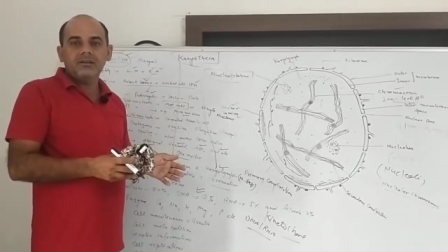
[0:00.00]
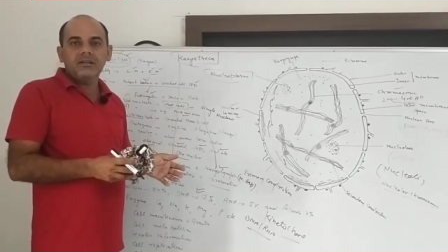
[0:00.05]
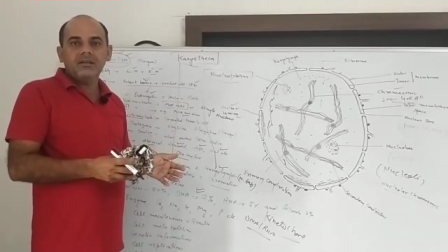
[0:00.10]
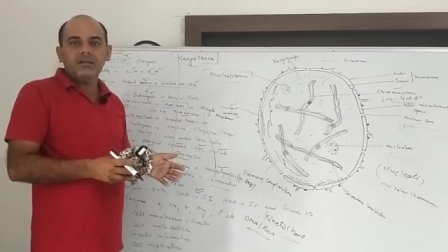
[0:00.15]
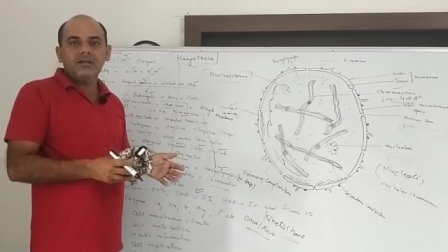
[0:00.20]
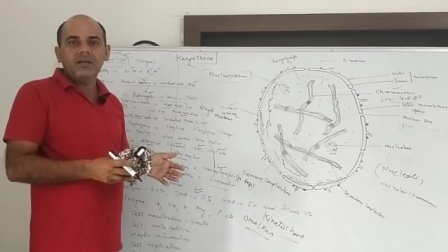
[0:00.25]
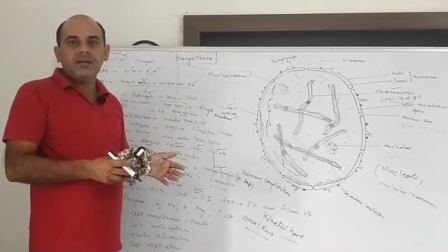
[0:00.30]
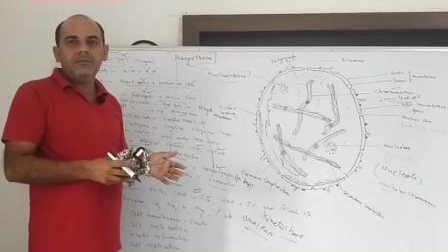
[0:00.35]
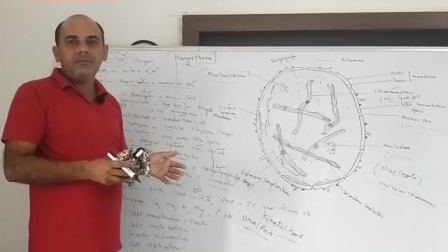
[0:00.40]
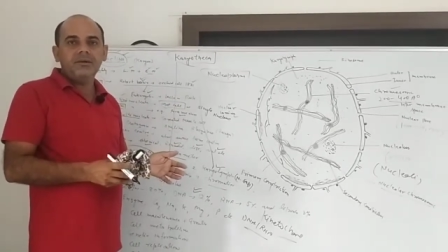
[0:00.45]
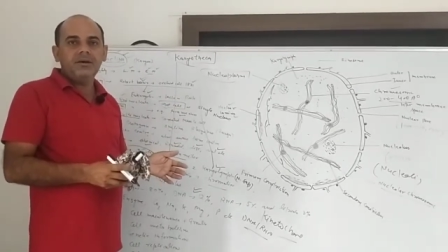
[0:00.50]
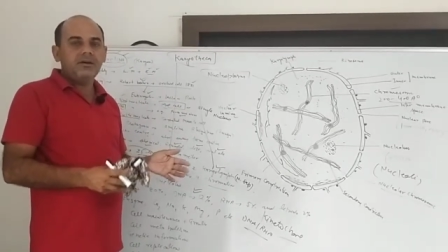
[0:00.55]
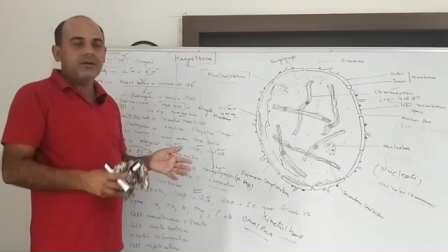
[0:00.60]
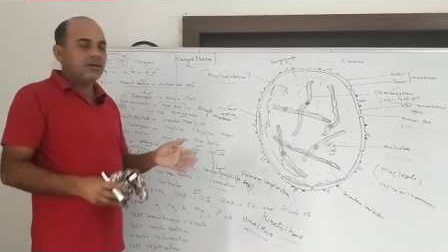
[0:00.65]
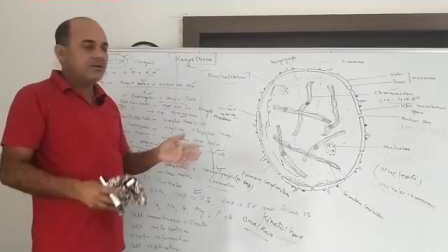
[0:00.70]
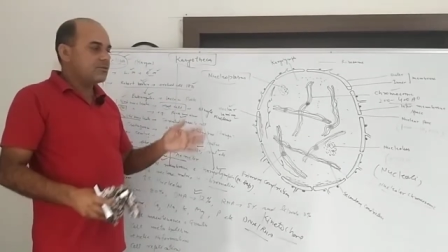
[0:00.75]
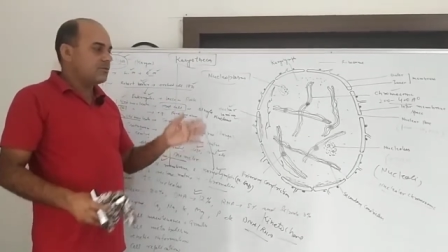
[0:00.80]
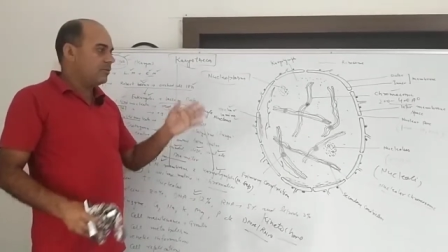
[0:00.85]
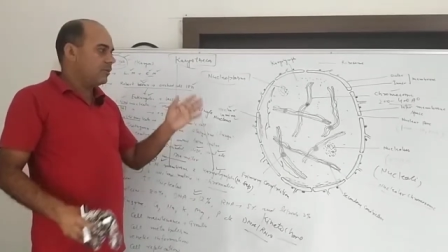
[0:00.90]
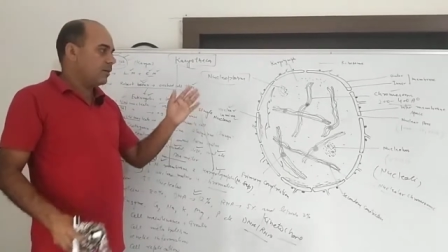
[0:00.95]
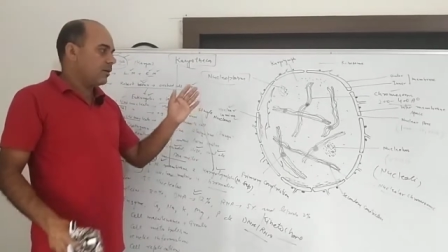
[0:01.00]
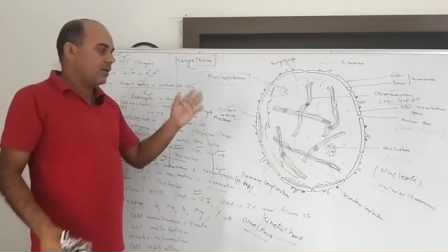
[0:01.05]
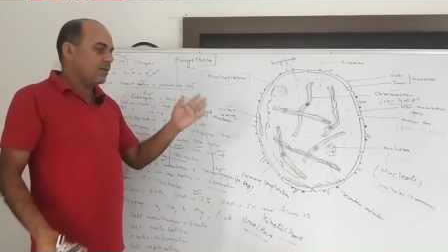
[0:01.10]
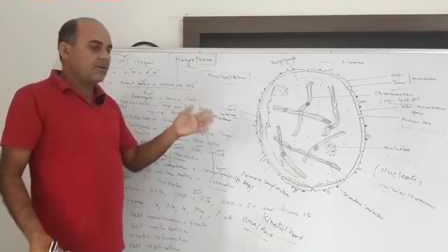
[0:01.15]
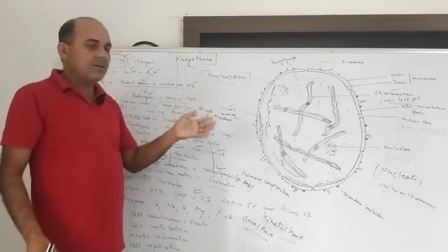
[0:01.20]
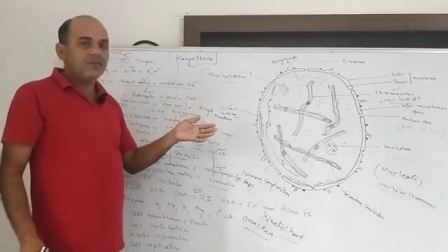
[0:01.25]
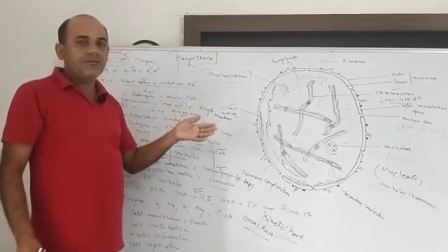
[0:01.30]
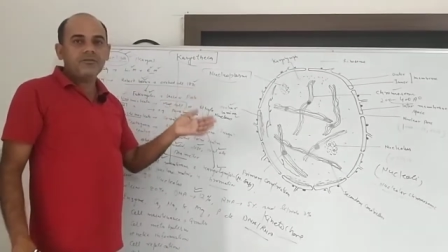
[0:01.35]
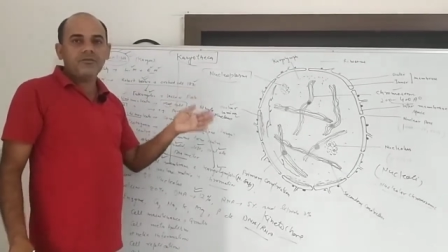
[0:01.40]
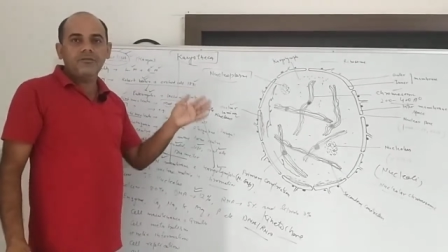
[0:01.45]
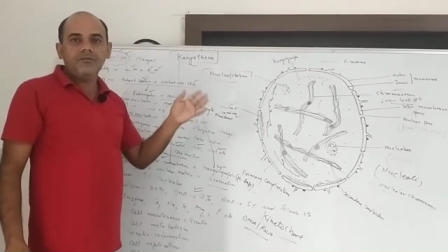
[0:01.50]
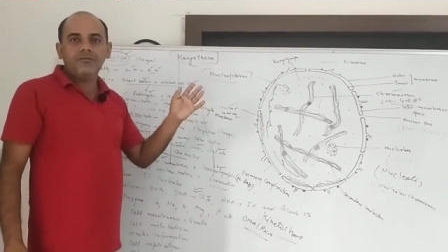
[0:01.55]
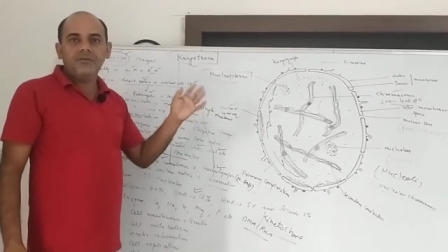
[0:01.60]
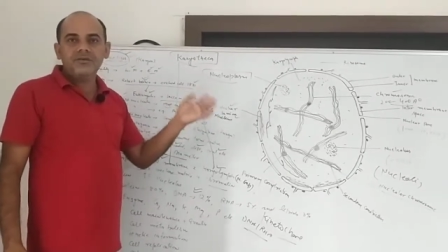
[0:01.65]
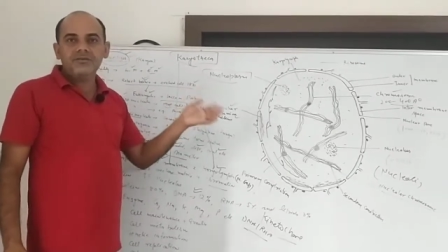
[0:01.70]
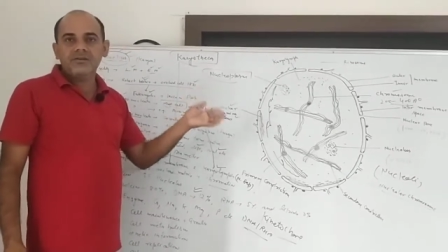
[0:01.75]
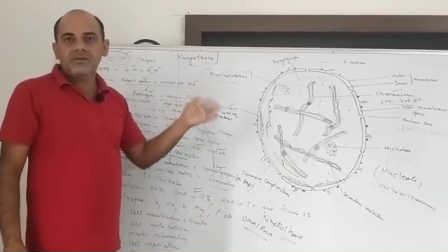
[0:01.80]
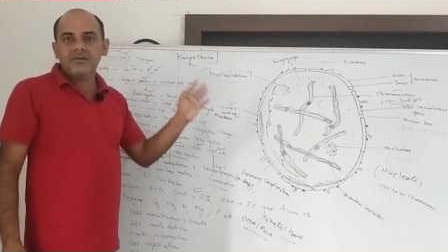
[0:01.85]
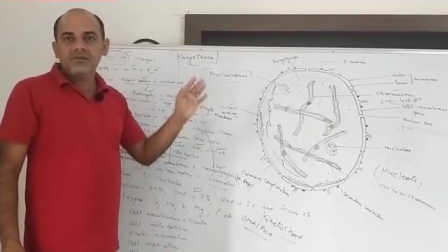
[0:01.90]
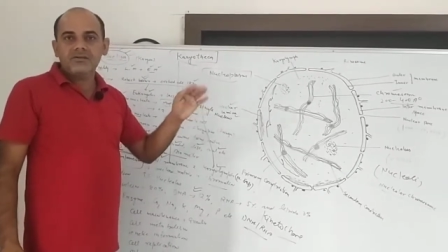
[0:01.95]
They can be transferred the character from one
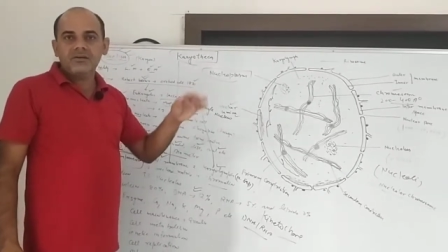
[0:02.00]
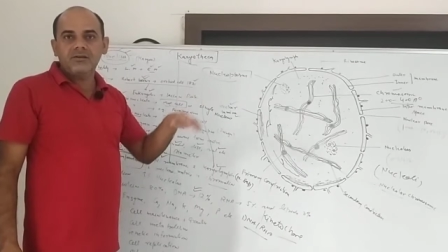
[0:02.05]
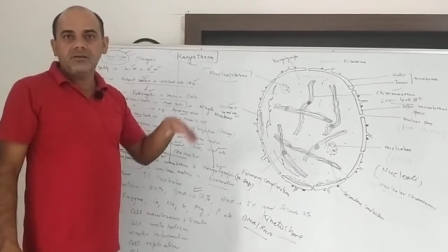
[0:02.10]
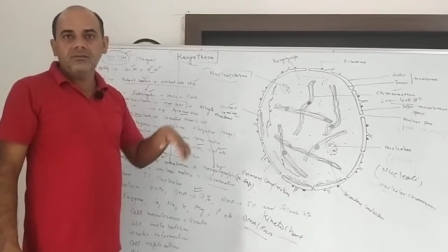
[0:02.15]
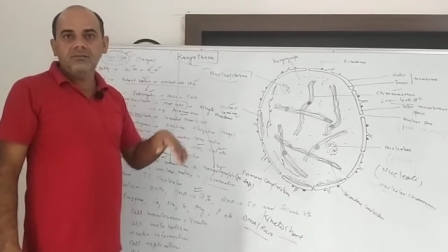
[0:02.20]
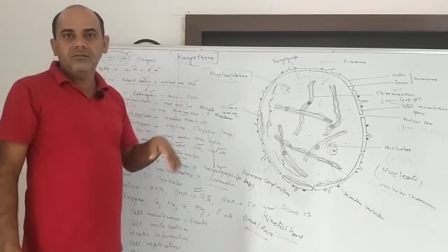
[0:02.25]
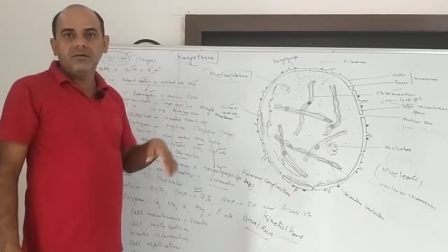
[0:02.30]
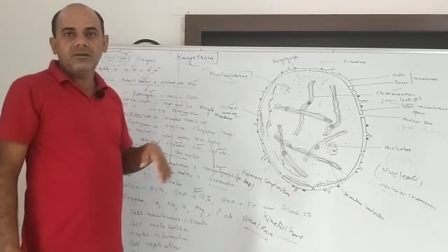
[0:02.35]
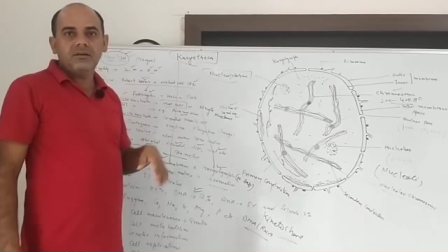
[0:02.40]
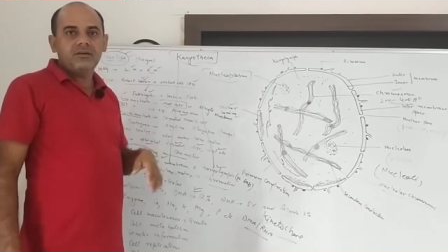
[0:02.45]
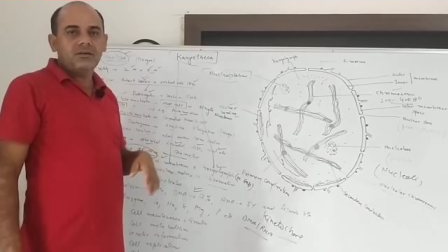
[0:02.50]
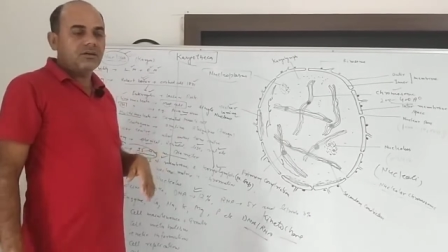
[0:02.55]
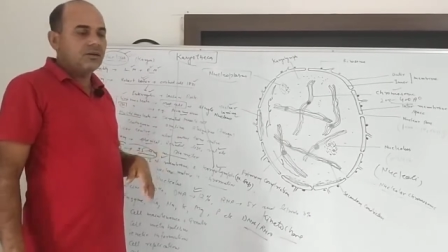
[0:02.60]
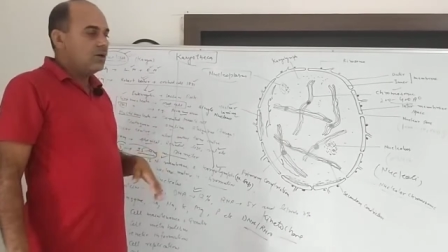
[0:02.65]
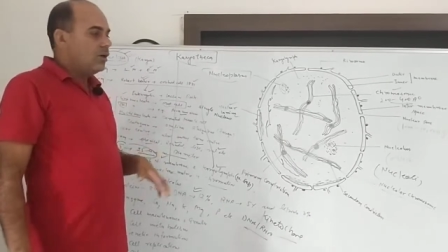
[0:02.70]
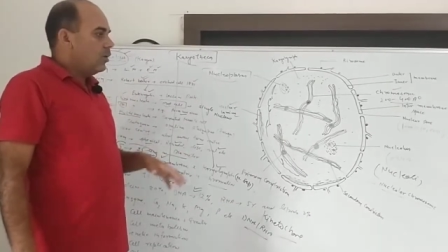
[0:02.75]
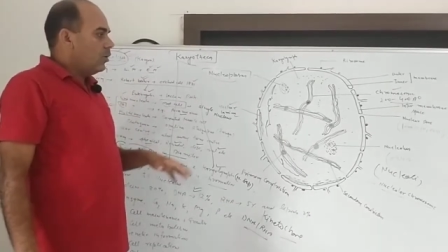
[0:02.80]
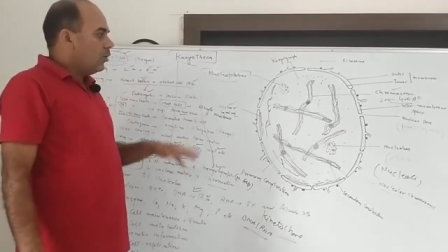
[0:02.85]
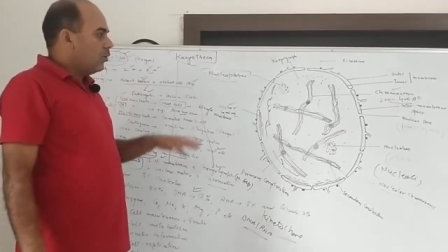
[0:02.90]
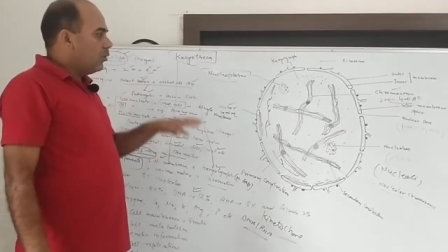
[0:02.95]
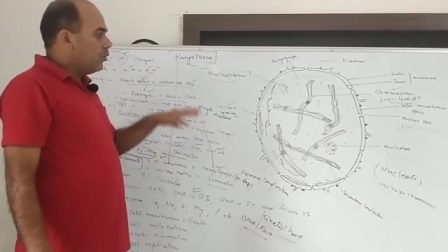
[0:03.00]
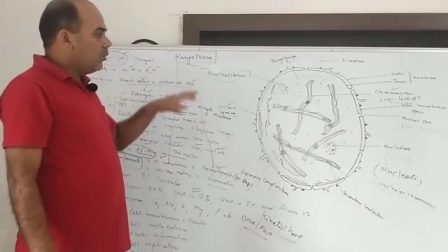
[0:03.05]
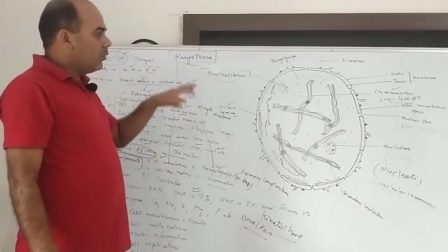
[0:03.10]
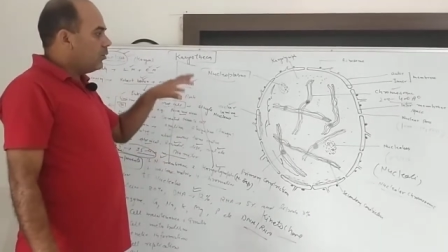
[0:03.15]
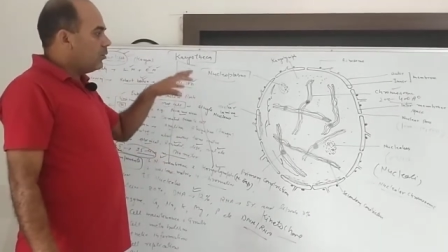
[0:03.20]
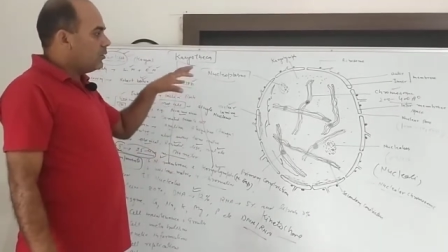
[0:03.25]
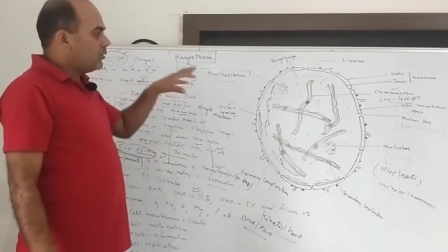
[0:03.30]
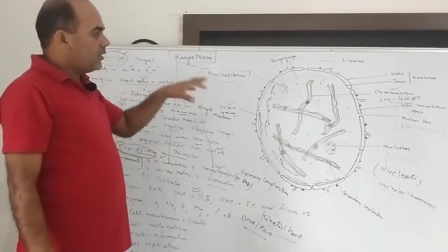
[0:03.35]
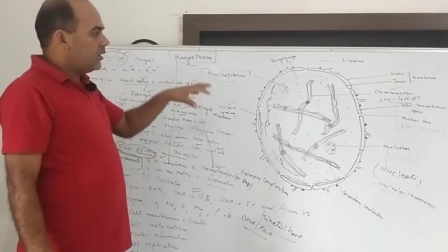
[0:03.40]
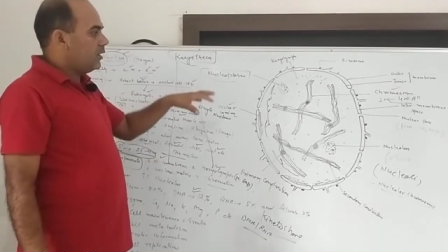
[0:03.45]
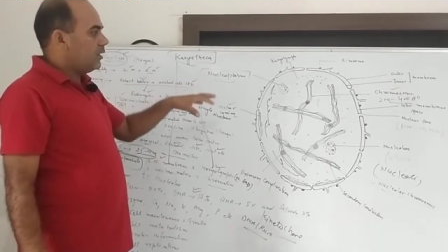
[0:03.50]
generation to another. All